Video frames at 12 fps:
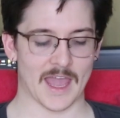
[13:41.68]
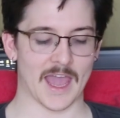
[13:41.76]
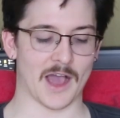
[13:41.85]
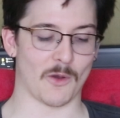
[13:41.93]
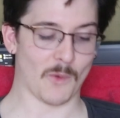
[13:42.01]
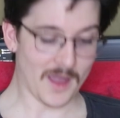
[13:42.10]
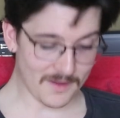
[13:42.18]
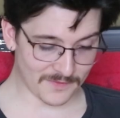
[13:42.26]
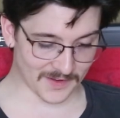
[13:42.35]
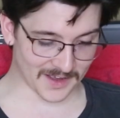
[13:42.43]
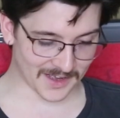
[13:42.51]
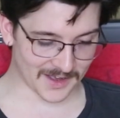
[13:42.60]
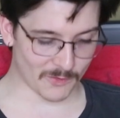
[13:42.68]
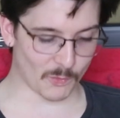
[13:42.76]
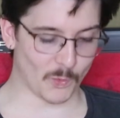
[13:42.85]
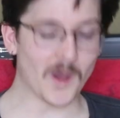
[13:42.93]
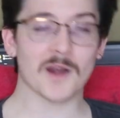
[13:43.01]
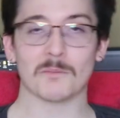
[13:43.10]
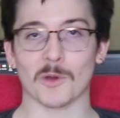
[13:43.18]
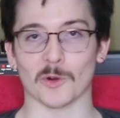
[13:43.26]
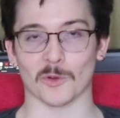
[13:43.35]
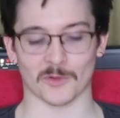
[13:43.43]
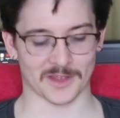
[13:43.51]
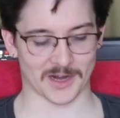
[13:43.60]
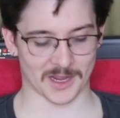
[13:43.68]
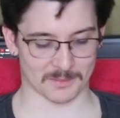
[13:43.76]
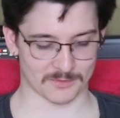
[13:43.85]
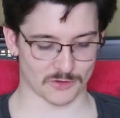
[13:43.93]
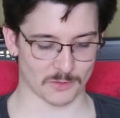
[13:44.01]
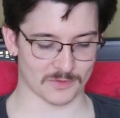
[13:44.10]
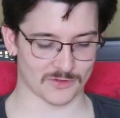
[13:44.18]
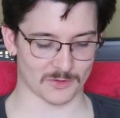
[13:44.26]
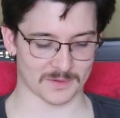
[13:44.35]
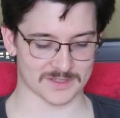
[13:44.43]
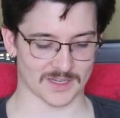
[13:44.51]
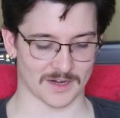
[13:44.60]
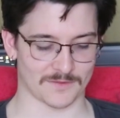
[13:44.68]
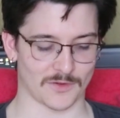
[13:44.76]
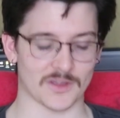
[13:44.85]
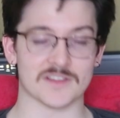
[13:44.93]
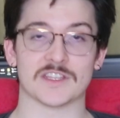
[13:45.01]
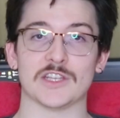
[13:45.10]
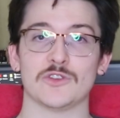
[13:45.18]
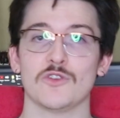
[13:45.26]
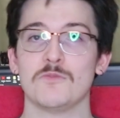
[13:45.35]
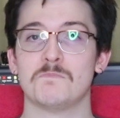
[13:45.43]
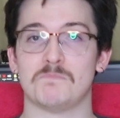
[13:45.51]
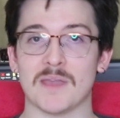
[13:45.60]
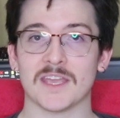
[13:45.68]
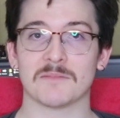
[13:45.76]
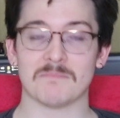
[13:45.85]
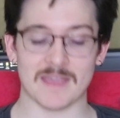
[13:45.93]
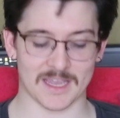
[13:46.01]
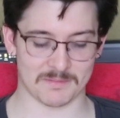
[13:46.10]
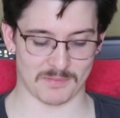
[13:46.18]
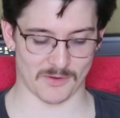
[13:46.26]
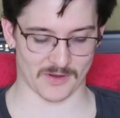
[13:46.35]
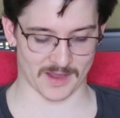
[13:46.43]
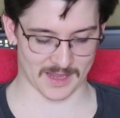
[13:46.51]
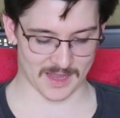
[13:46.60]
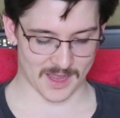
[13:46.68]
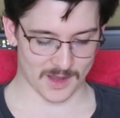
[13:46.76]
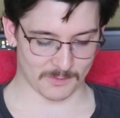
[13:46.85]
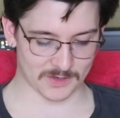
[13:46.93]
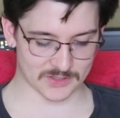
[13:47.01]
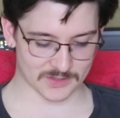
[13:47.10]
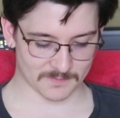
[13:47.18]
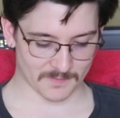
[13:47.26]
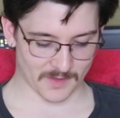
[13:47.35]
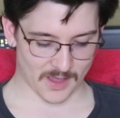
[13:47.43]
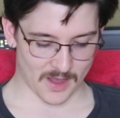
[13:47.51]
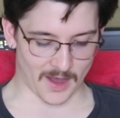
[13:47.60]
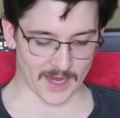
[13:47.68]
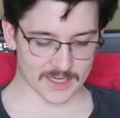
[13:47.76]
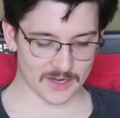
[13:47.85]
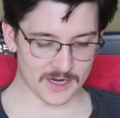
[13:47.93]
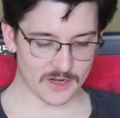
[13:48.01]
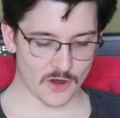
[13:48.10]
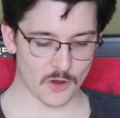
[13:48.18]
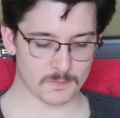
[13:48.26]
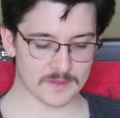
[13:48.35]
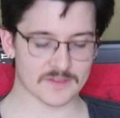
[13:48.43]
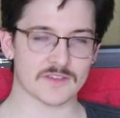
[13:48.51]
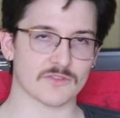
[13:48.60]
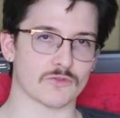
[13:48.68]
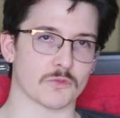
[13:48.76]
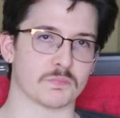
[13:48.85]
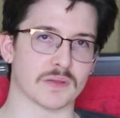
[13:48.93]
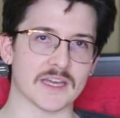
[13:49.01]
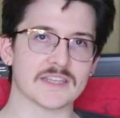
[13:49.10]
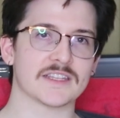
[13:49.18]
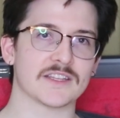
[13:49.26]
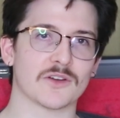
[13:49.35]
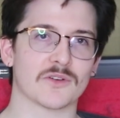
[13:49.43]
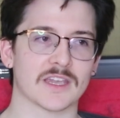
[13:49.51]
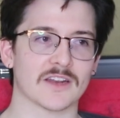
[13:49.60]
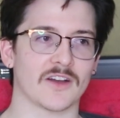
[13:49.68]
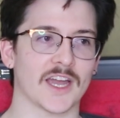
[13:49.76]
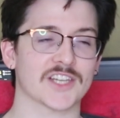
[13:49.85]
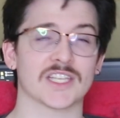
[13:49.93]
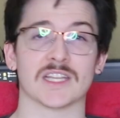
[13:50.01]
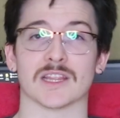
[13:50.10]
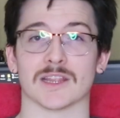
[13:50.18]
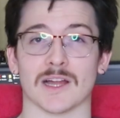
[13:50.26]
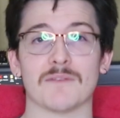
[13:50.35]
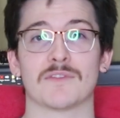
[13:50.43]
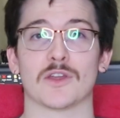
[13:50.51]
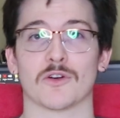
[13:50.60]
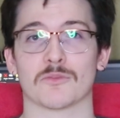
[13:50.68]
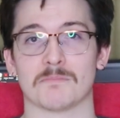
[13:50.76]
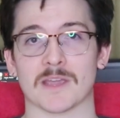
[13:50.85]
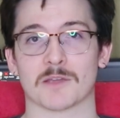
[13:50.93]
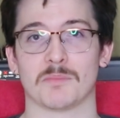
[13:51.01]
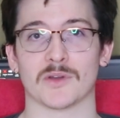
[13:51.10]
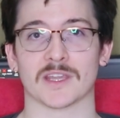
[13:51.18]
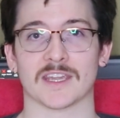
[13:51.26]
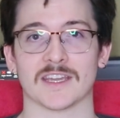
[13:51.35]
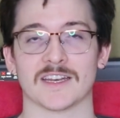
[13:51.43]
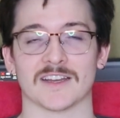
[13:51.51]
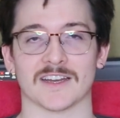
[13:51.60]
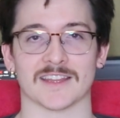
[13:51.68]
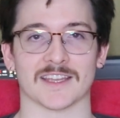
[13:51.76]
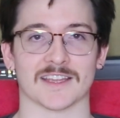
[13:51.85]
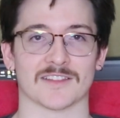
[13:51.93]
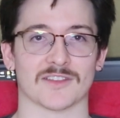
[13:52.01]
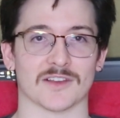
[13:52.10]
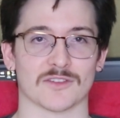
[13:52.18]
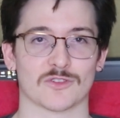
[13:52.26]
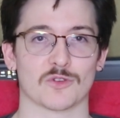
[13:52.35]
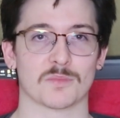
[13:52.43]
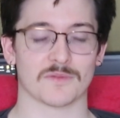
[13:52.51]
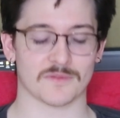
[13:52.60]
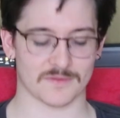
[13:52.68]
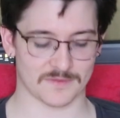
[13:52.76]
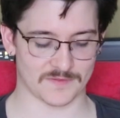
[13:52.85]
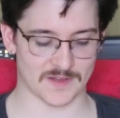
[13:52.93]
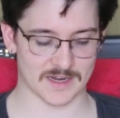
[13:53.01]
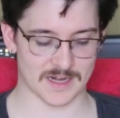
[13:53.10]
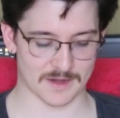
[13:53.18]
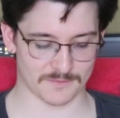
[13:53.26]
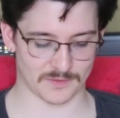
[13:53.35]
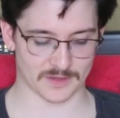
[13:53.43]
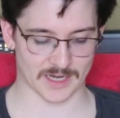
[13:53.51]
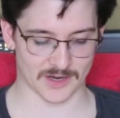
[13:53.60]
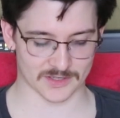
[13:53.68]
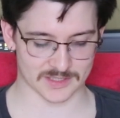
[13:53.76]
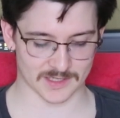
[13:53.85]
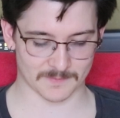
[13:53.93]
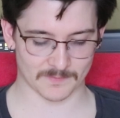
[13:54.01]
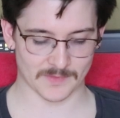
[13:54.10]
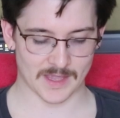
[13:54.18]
However, one model that I am super, super excited for is the new Big Mek boy, which I kind of hope this isn't replacing the old kit. I actually love the old Mek boy kit. I think it's super fun and full of character.